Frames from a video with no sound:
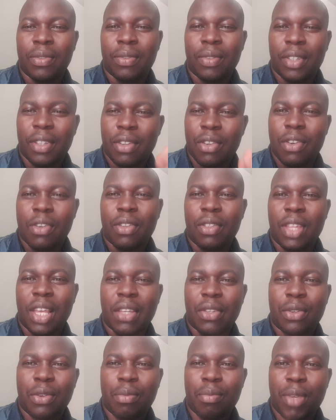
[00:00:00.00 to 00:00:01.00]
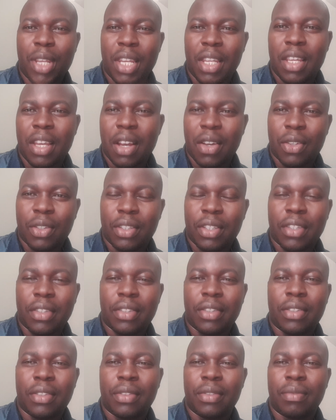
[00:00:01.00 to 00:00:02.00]
In Ngong, there are so many
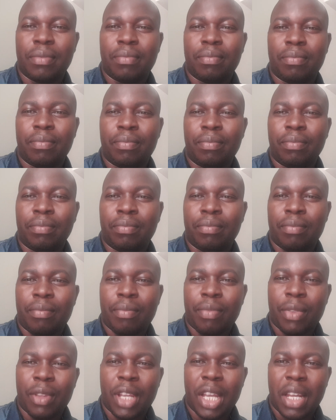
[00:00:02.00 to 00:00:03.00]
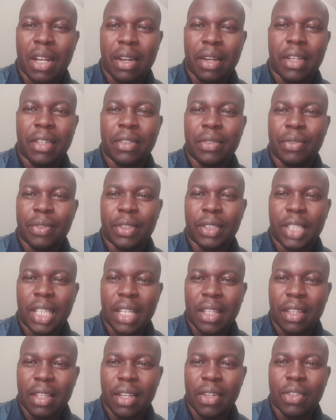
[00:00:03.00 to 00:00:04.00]
houses you can rent for
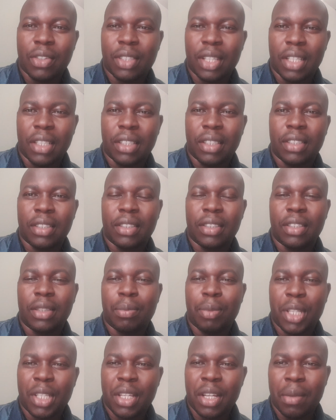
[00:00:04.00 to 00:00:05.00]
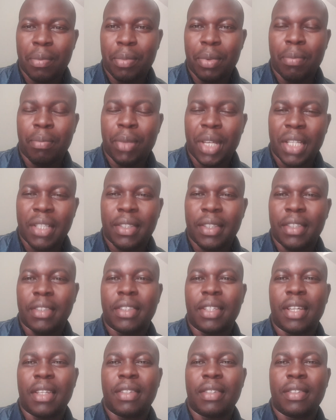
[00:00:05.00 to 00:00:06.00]
10,000, especially bed
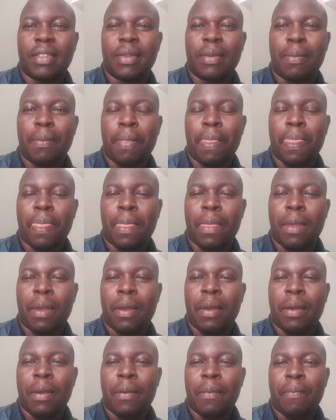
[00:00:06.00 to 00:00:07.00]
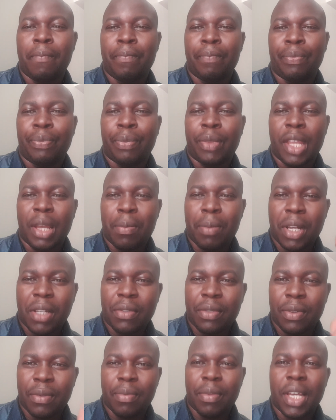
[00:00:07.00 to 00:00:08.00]
sitters. Apart
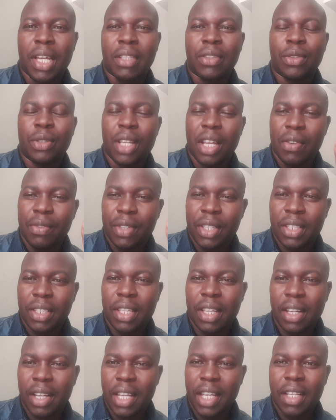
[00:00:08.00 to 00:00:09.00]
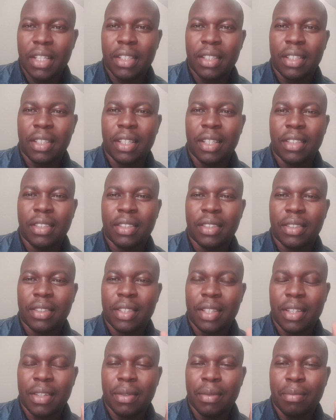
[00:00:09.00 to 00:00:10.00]
from that, we have Kiserian. It's
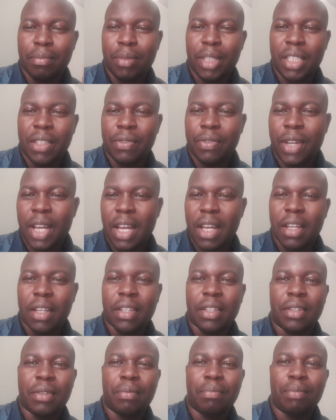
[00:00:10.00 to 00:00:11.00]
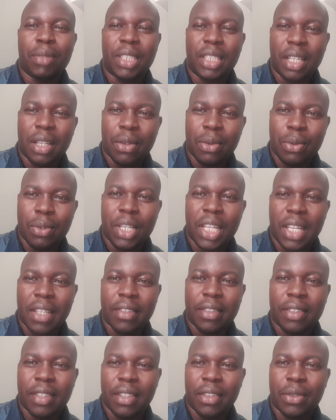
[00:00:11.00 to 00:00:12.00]
a bit far, but a good
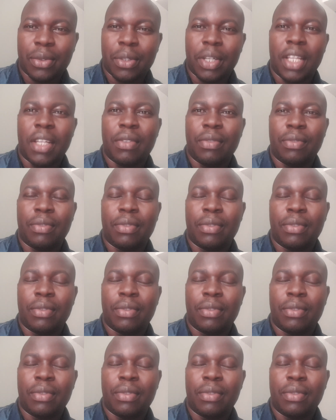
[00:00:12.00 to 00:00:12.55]
estate to live.